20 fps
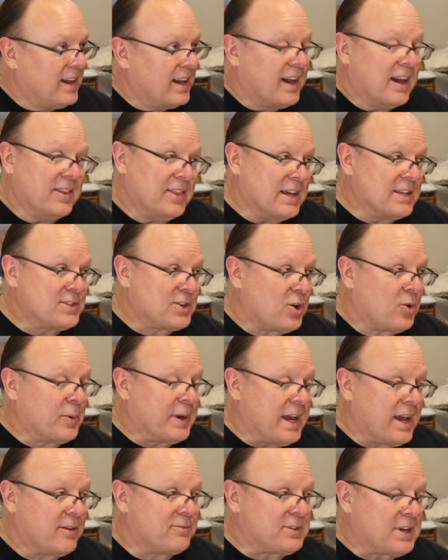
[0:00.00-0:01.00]
And that's all we
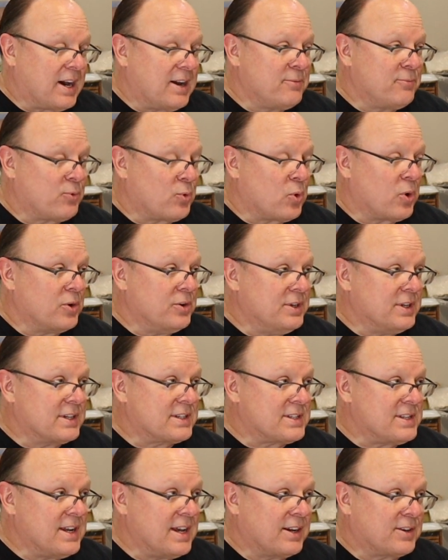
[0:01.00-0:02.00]
have time for on
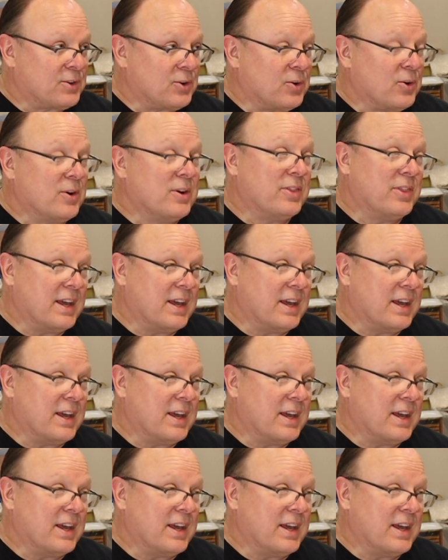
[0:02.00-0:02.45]
Nick's Nectar.